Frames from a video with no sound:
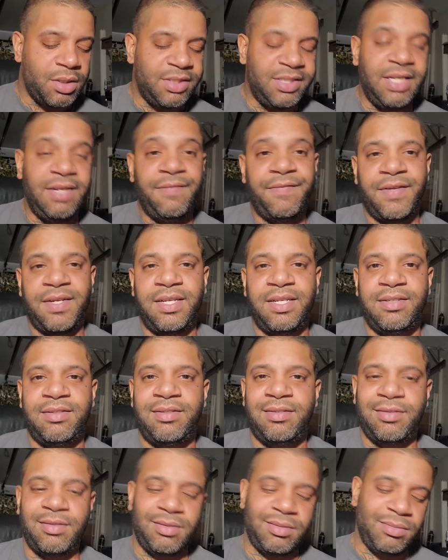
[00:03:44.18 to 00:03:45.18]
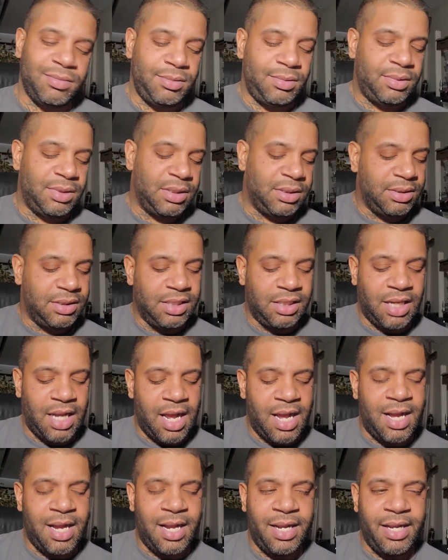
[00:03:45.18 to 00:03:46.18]
Defense, the
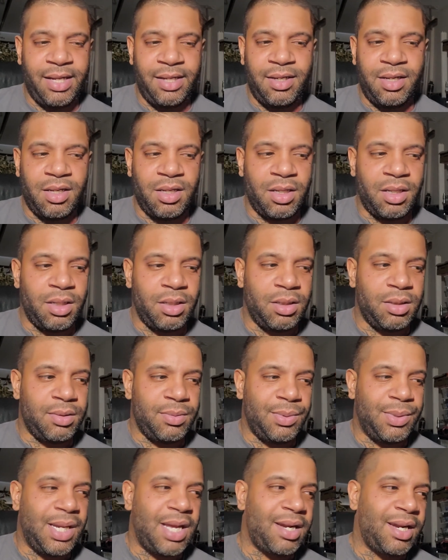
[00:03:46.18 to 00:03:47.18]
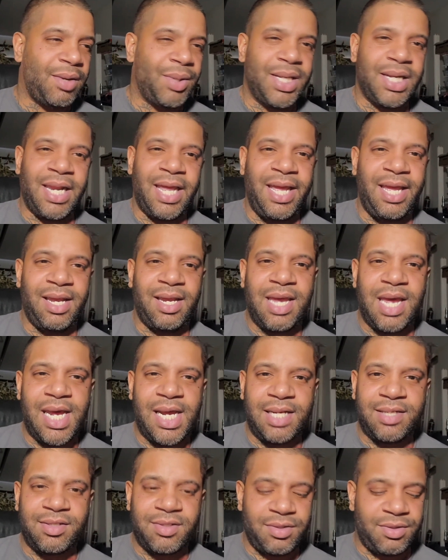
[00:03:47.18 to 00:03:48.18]
line, we got
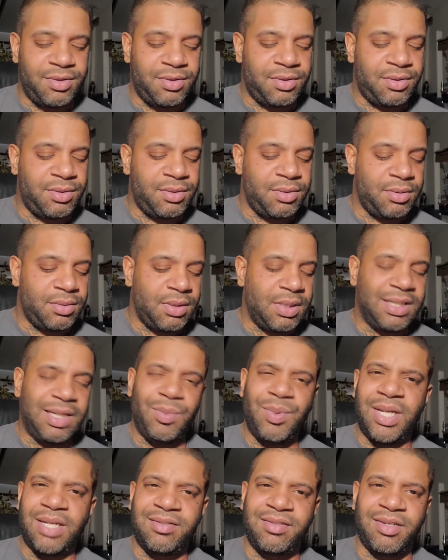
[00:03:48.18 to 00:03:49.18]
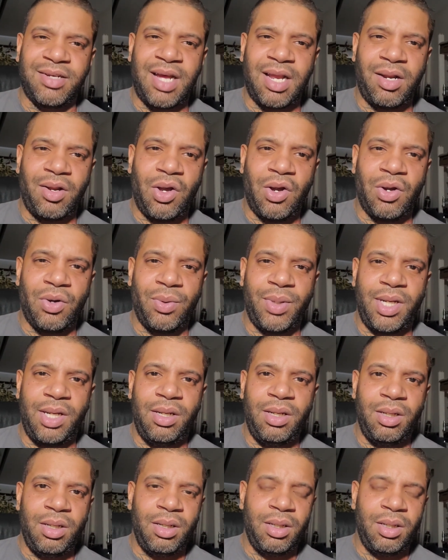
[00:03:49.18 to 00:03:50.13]
Lancaster. I think we still got Laurie,